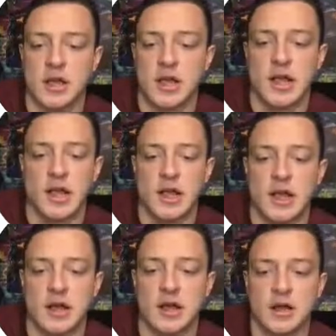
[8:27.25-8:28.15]

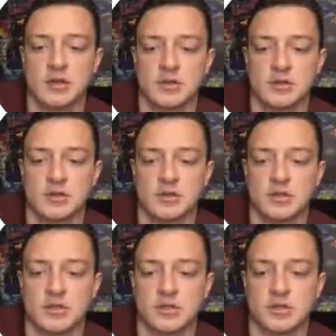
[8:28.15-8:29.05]
And
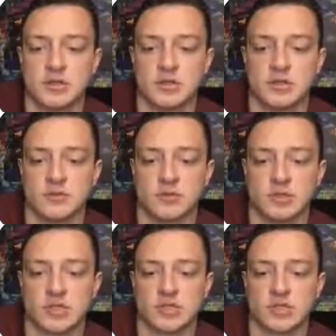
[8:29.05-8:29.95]
let's see,
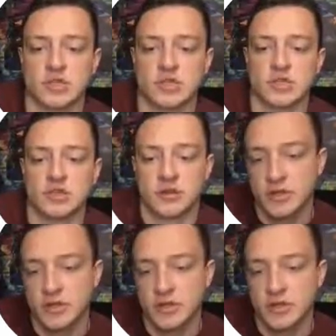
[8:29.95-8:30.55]
position.